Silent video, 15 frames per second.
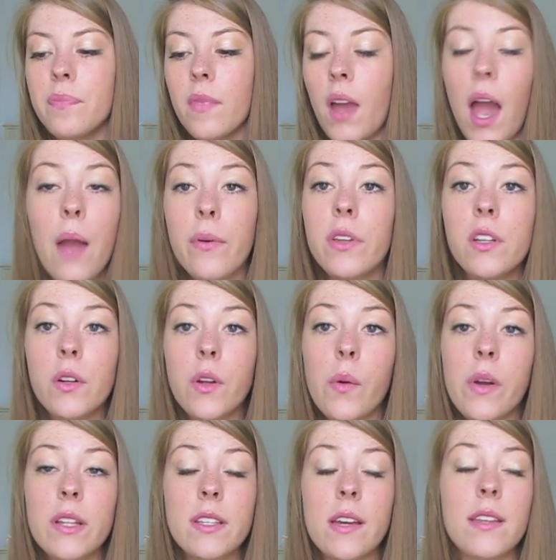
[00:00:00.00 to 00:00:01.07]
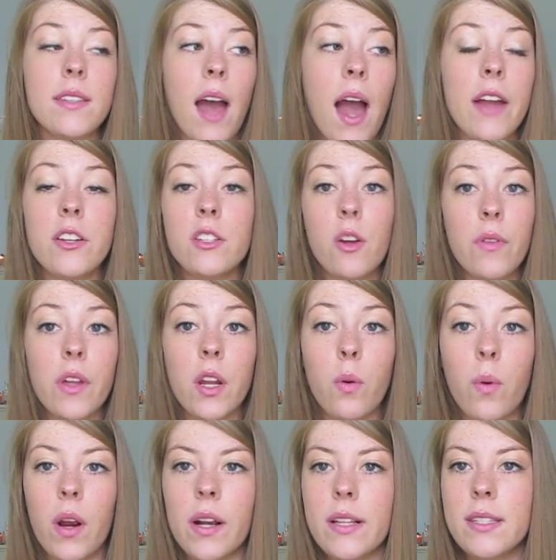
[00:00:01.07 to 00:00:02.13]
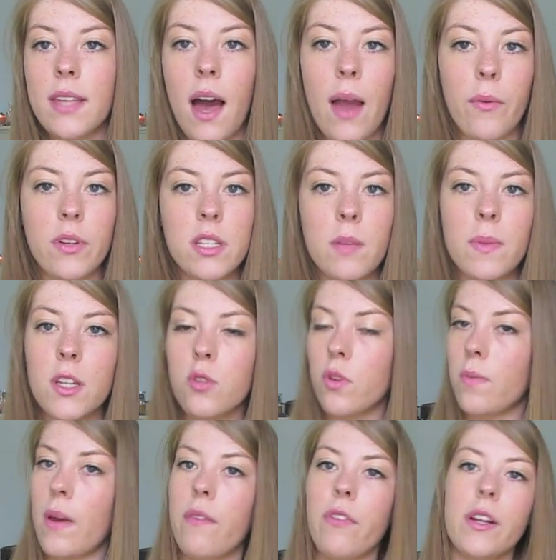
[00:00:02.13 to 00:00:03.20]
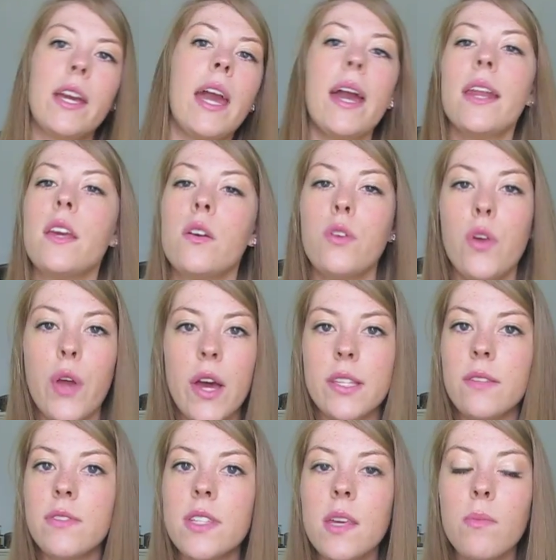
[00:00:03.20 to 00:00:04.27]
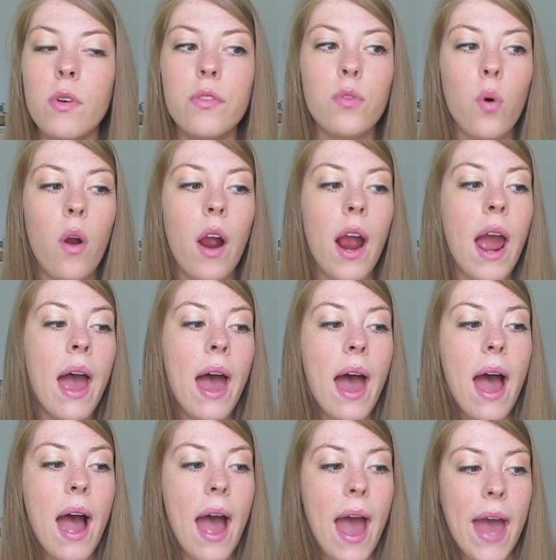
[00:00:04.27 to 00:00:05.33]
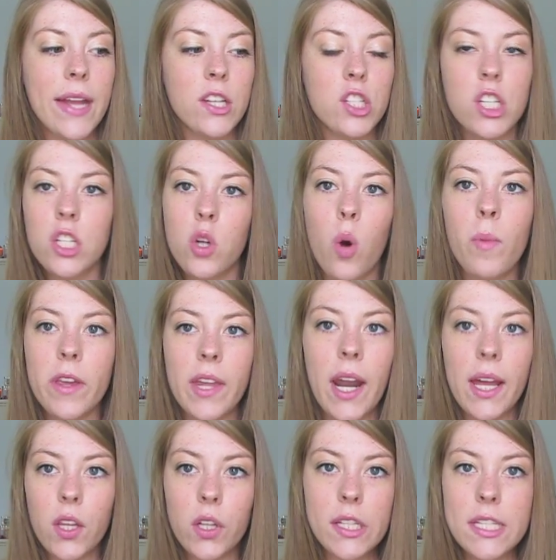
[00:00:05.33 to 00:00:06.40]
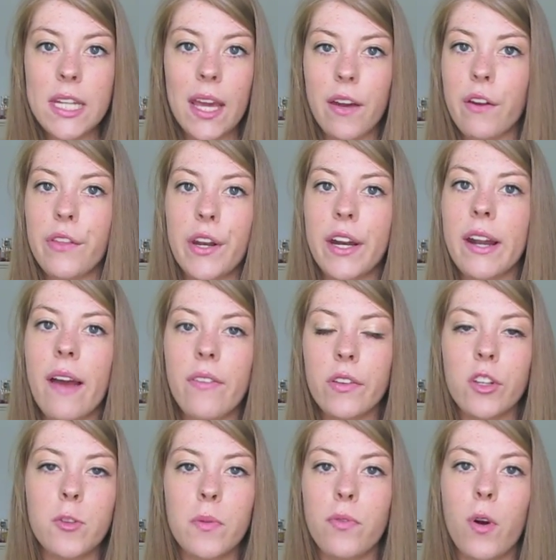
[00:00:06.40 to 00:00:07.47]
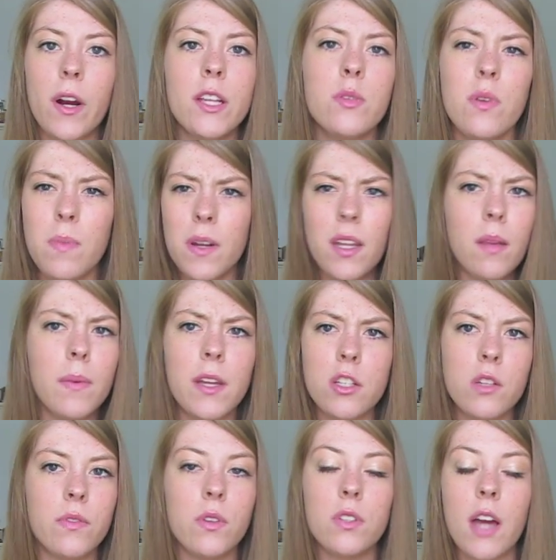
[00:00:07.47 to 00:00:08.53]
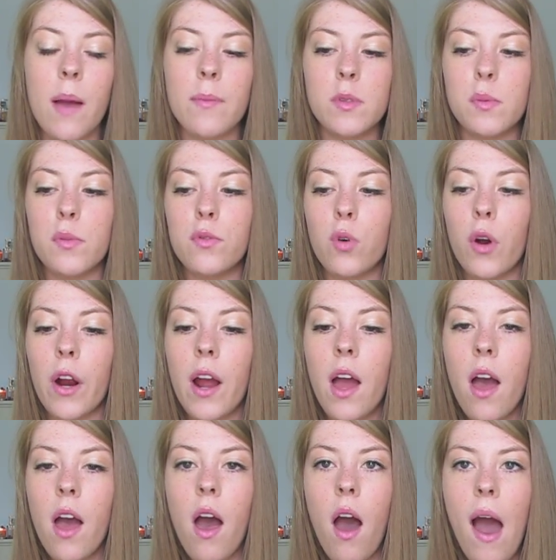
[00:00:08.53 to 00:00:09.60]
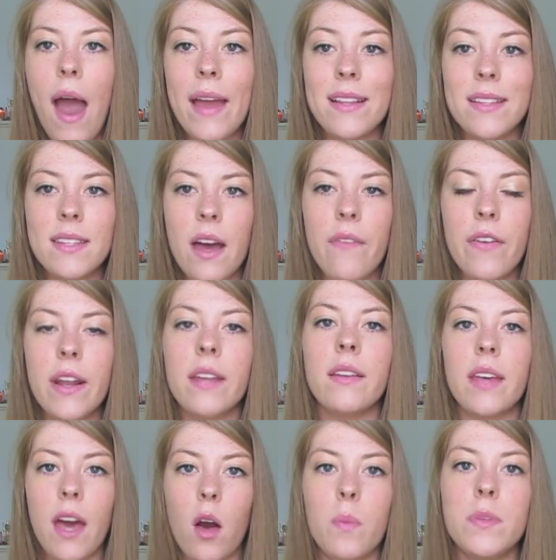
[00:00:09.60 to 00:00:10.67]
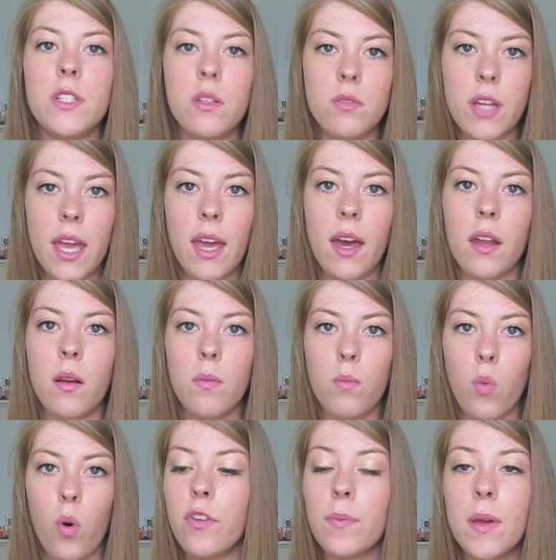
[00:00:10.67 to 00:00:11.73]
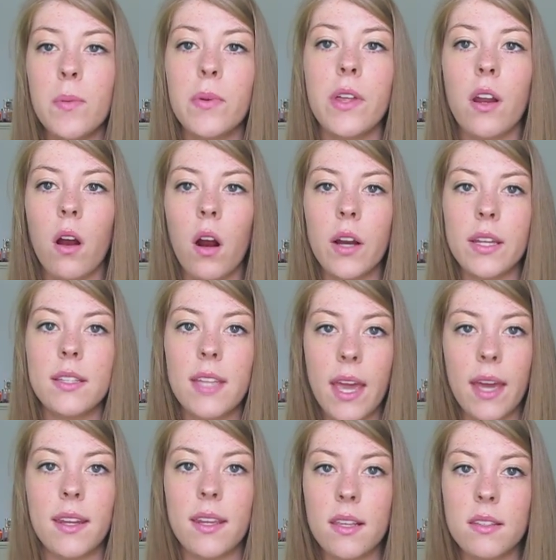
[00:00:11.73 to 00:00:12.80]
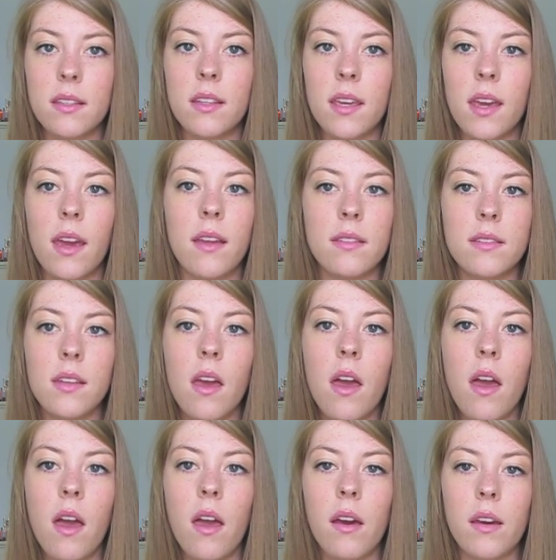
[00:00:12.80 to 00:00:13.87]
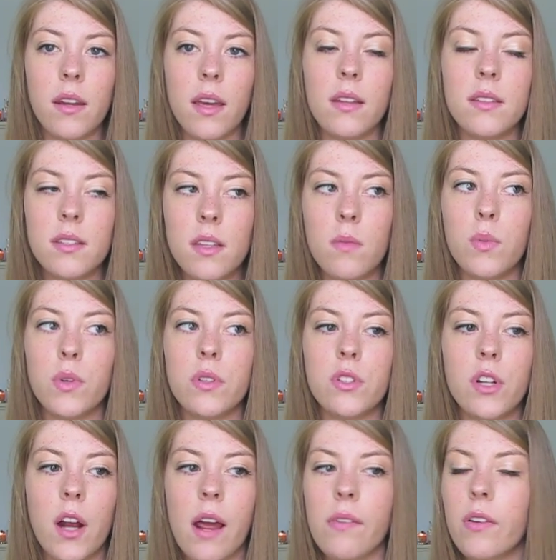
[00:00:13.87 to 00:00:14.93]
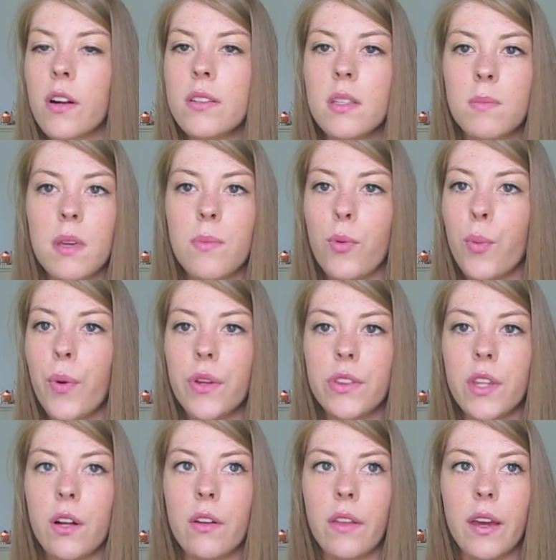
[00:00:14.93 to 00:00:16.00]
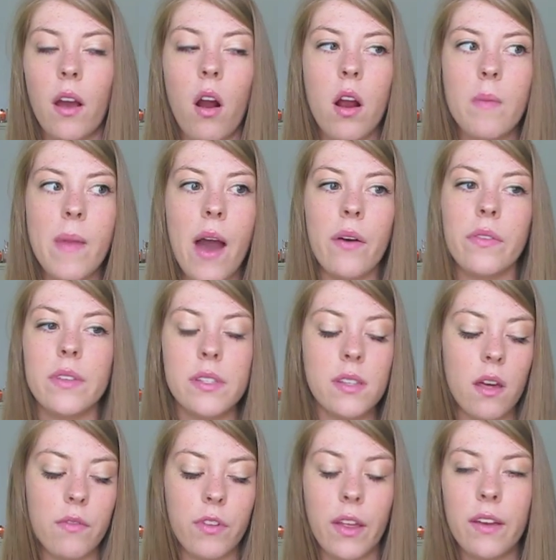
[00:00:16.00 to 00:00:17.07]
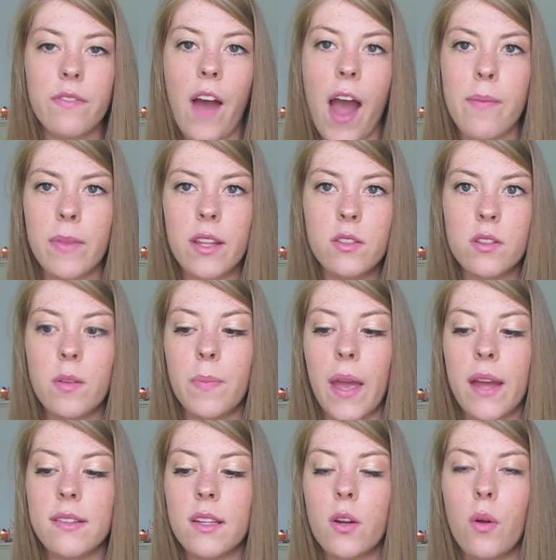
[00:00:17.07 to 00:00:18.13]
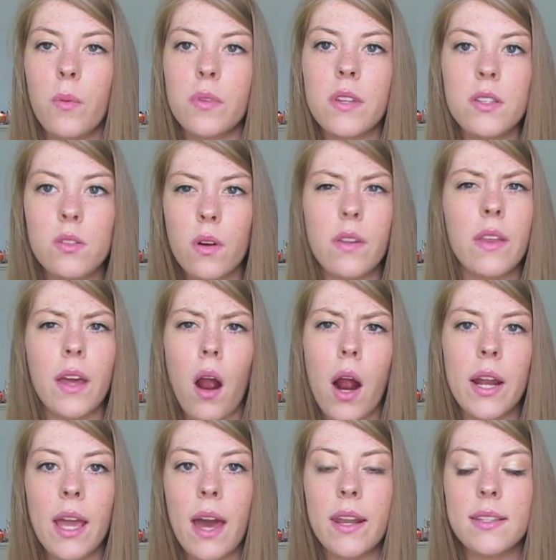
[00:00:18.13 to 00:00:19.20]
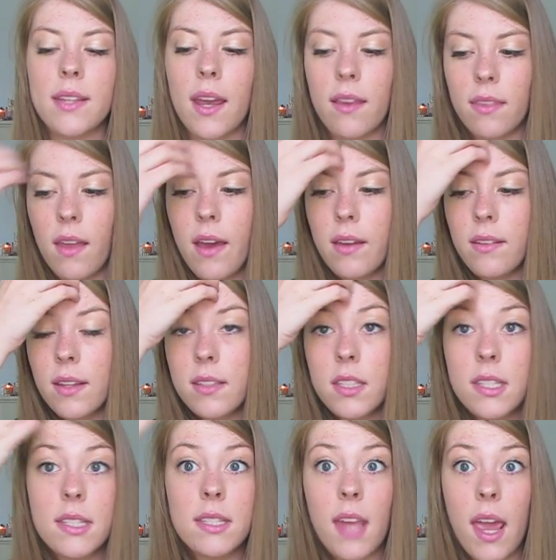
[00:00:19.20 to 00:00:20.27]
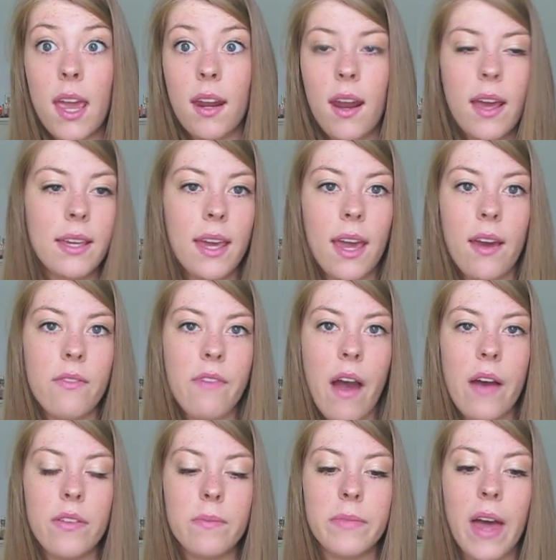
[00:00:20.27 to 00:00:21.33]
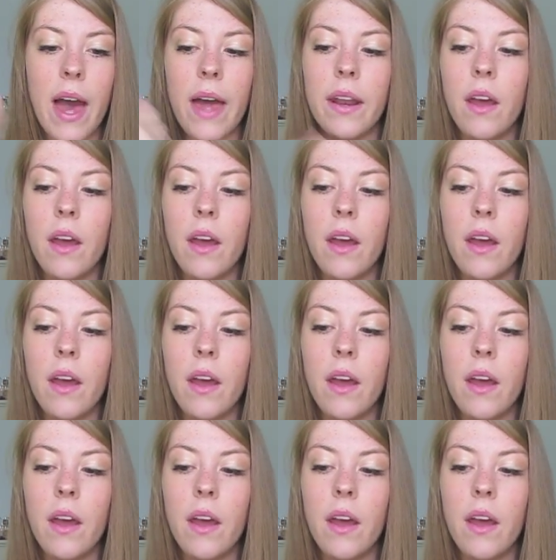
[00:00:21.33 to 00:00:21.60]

I really don't know what it does. I just know that it works. I went to the beach with my friend Katie, who you guys have seen before, and she told me that I looked tanner than I'd ever looked before because we'd been to the beach a few times before. It definitely helps you tan more. People that already tan easily, it's an instant booster. I've heard some people put their like arm out in the sun for like 5 minutes with a band-aid on with this one, and they already had a tan line. That's insane. I can't fathom that.